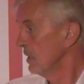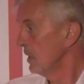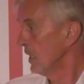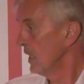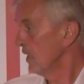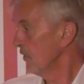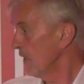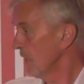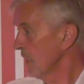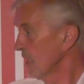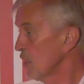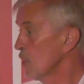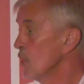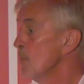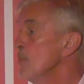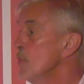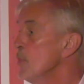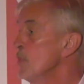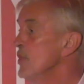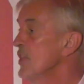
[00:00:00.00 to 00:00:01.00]
And if I
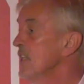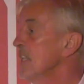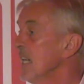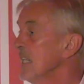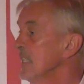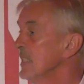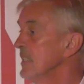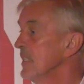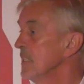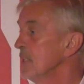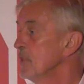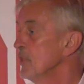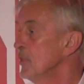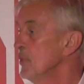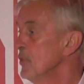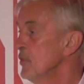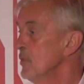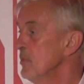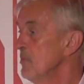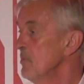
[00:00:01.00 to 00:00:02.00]
communicated it
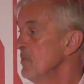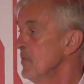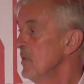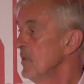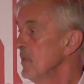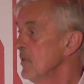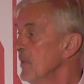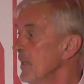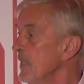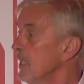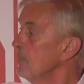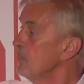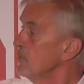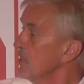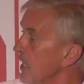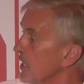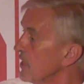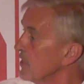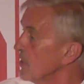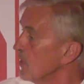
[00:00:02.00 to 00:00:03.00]
to them, they'd
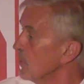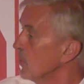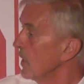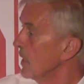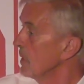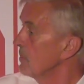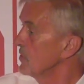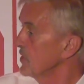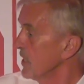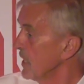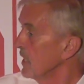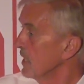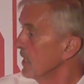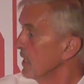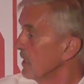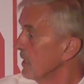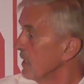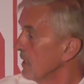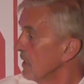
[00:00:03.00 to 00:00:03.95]
object to what I'm saying.